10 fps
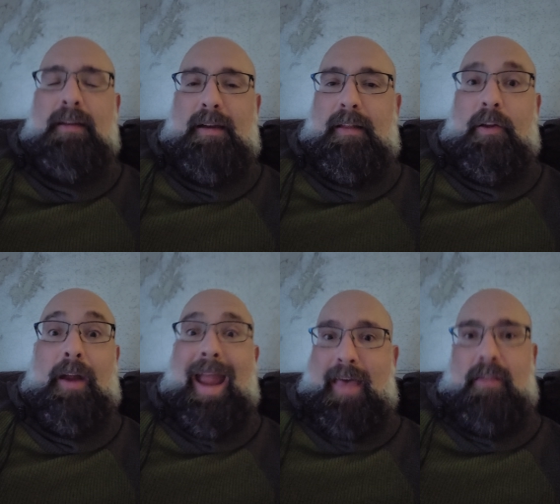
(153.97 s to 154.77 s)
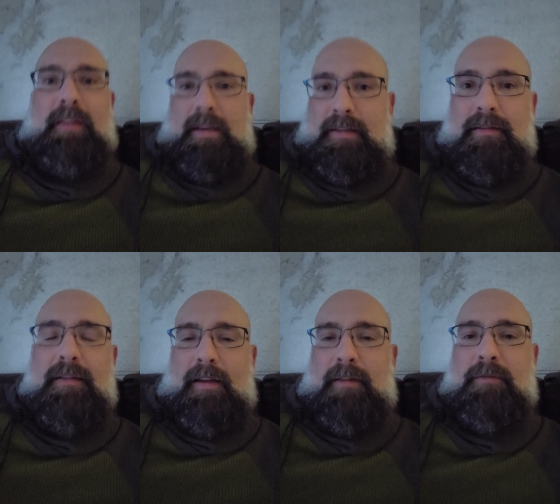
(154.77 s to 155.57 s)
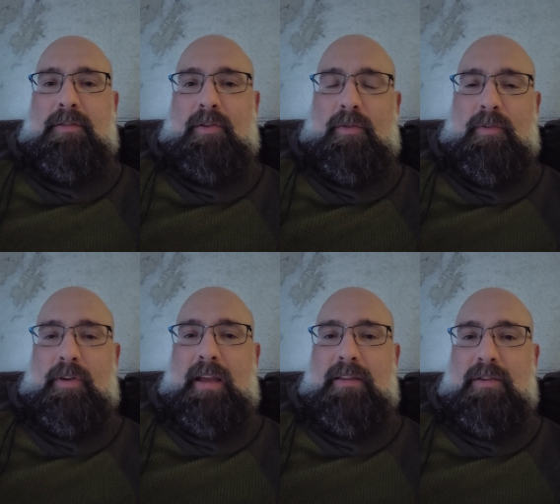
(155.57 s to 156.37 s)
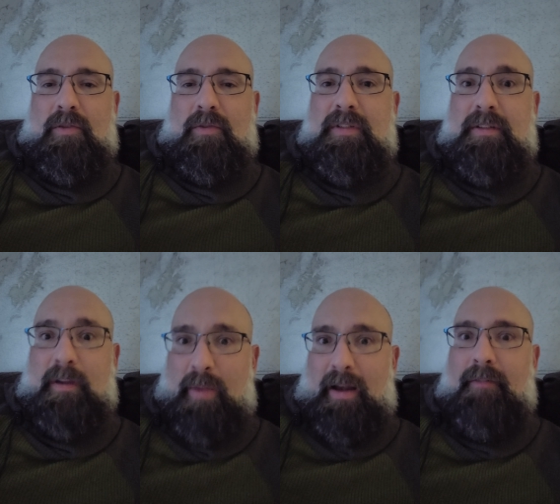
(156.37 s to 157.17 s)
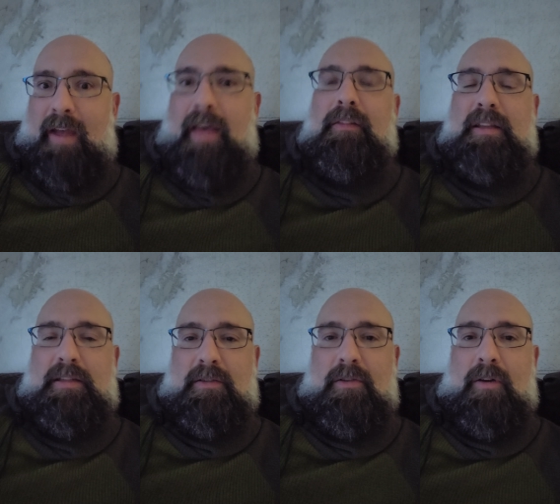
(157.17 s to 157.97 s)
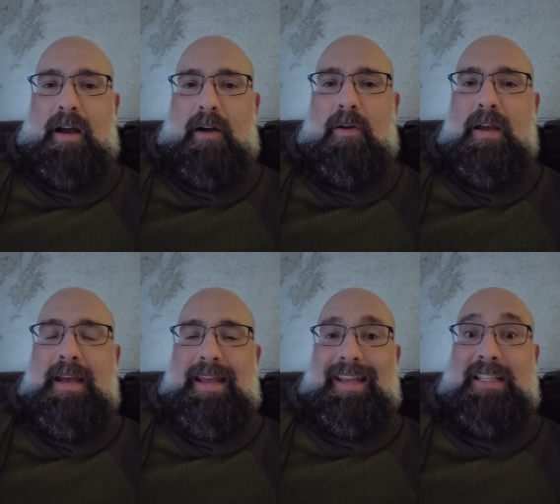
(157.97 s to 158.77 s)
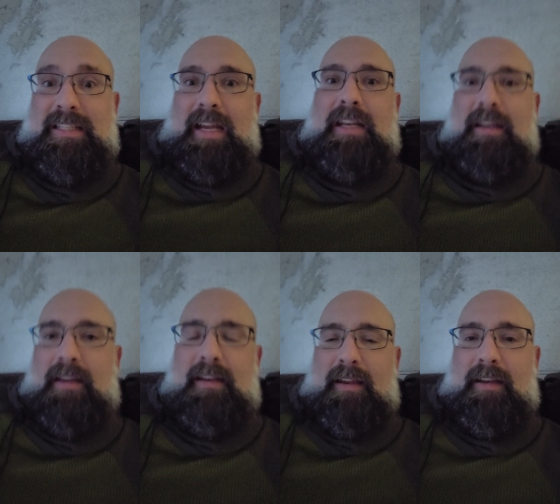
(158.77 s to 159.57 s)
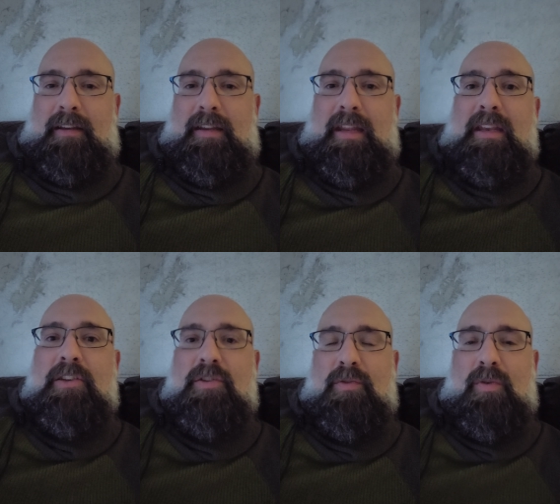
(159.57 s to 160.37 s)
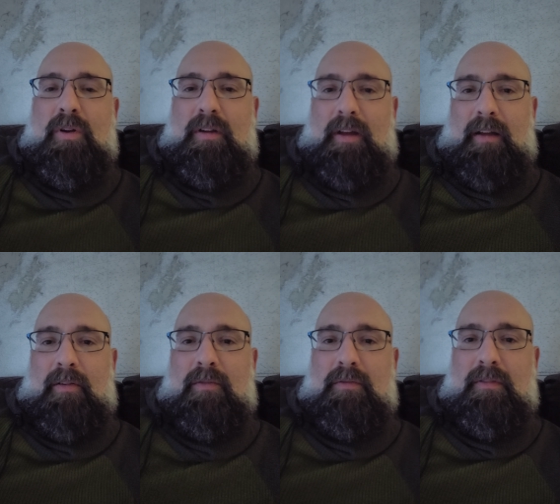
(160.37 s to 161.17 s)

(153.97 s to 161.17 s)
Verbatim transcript: Uh, they're athletes. Uh, so if you guys know competitive athletes, you know how excited and, and into uh,